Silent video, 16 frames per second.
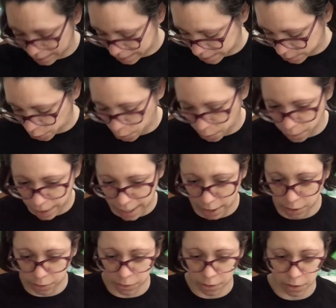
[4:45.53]
so
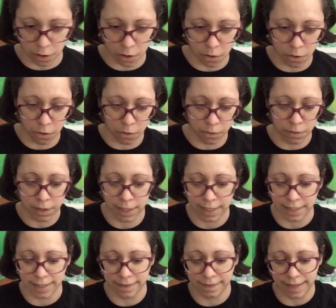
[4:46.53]
I'll go and
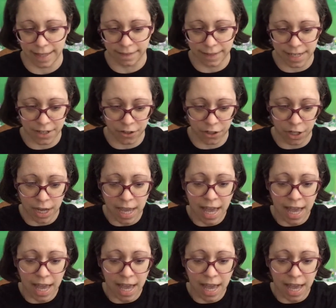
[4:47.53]
get that later.